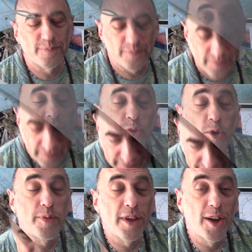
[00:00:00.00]

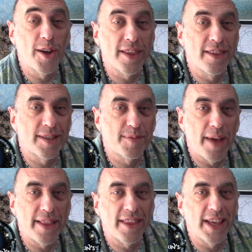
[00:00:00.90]
Scorpio, this
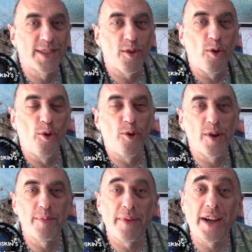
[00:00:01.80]
month is all
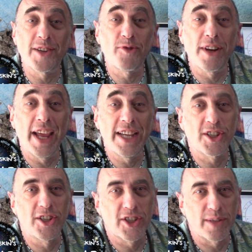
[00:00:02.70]
about
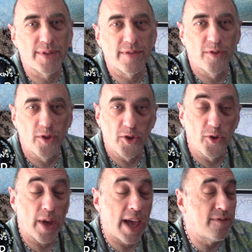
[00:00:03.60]
relationships for
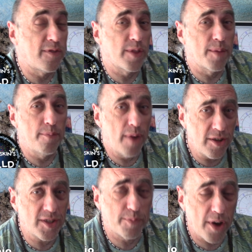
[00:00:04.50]
you, and for the
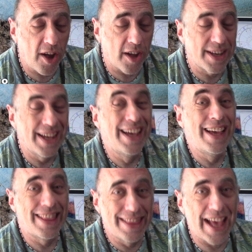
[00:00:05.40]
most part
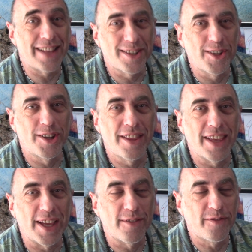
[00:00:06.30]
that's a good
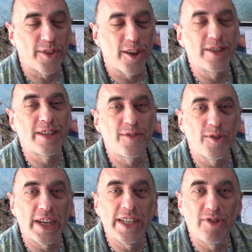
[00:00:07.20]
thing. For those of
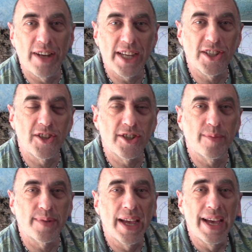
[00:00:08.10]
you in
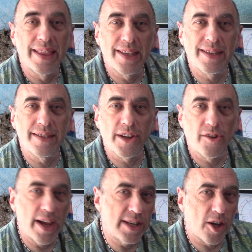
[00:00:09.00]
relationships, this is a
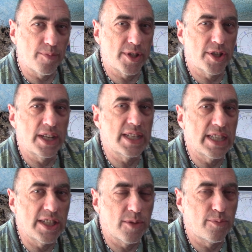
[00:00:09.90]
great
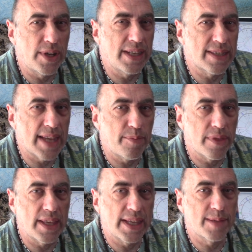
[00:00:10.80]
opportunity to bring some
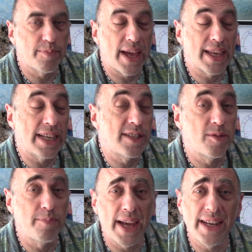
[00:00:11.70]
things back into
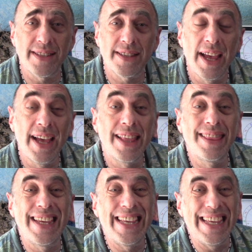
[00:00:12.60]
balance
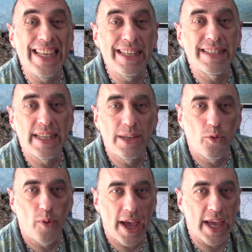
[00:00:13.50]
the easy
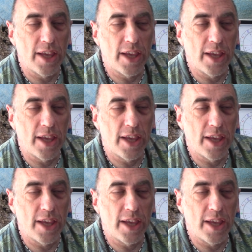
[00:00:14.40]
way.